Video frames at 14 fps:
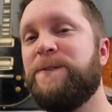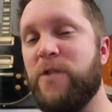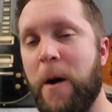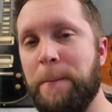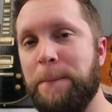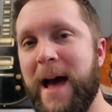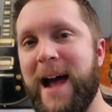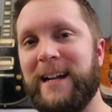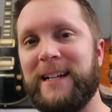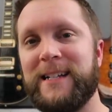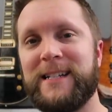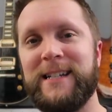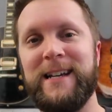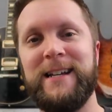from
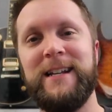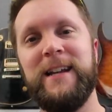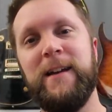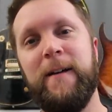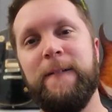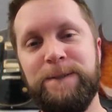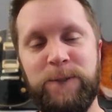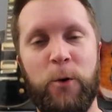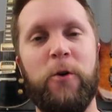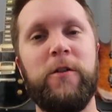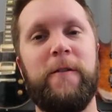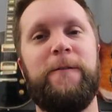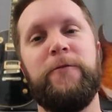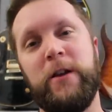Magnuson
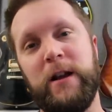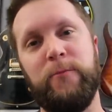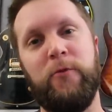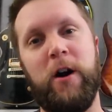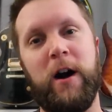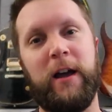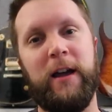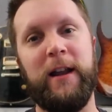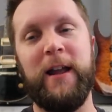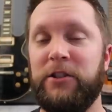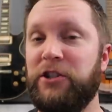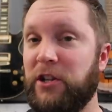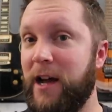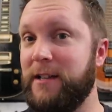for the Freedom Rocket.
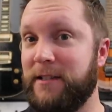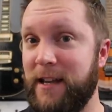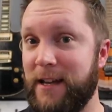Did you guys